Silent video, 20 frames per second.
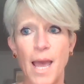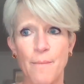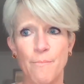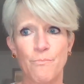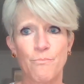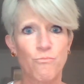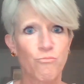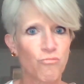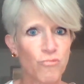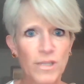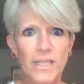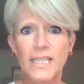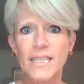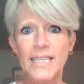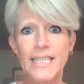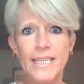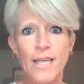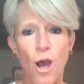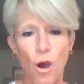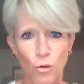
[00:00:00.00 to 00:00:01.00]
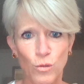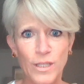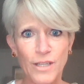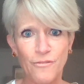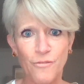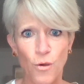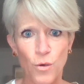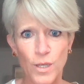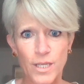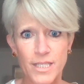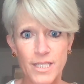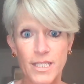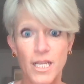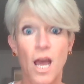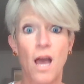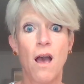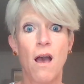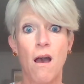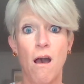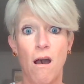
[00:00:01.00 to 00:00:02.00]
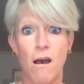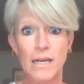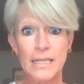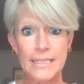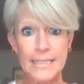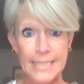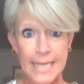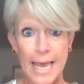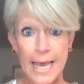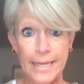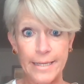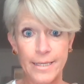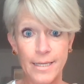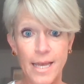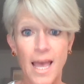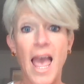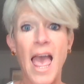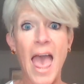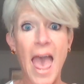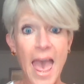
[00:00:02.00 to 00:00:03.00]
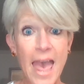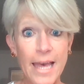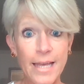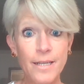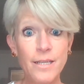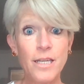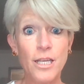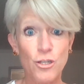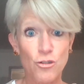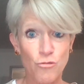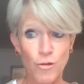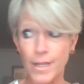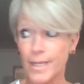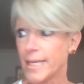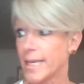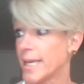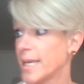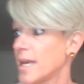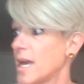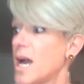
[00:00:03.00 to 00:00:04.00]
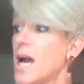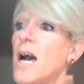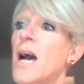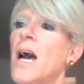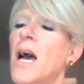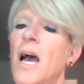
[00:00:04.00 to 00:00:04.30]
I'm really only focused on TED and drinking